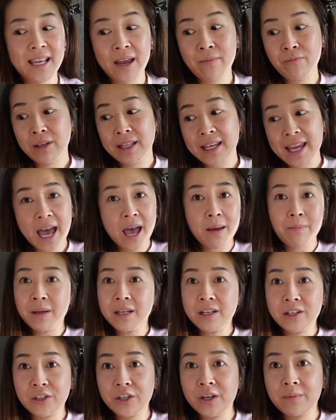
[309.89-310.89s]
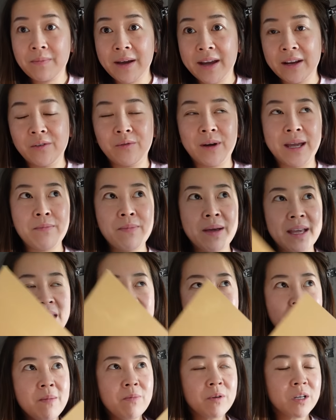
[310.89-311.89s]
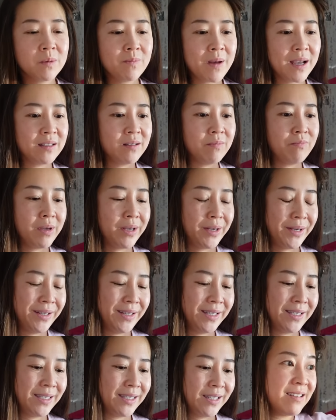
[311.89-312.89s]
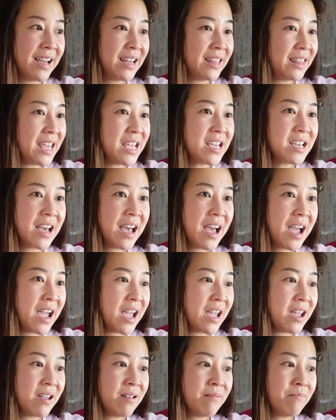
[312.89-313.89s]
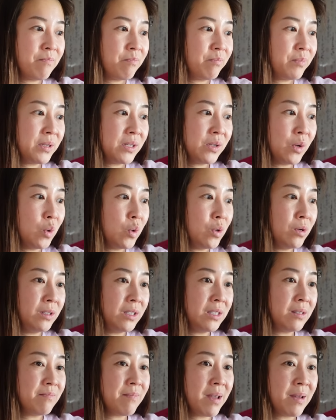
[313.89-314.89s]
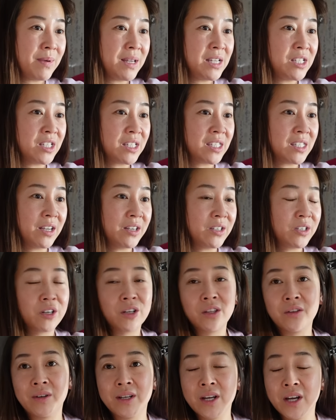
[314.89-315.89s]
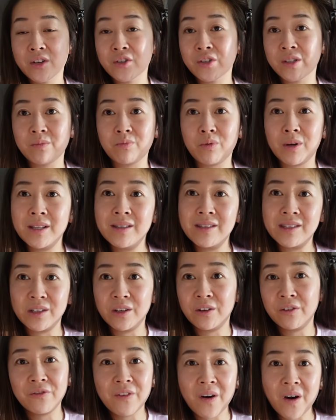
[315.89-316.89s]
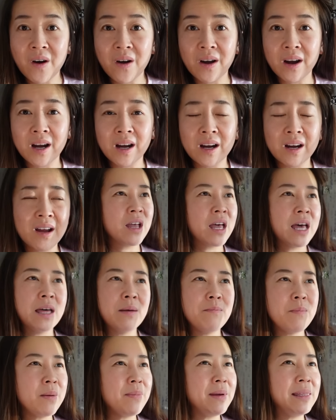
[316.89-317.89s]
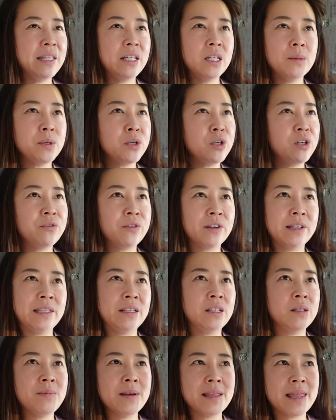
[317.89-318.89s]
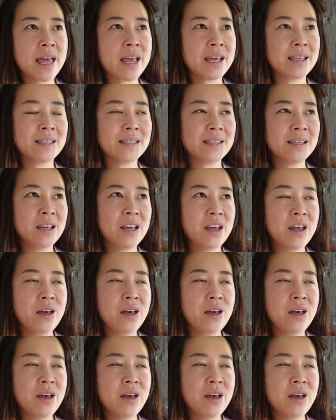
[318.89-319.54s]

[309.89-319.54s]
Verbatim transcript: I'm really happy to do it by the way, but it gave me perspective because I think I sold maybe just under 300 prints so far, maybe a little bit over, a little bit less.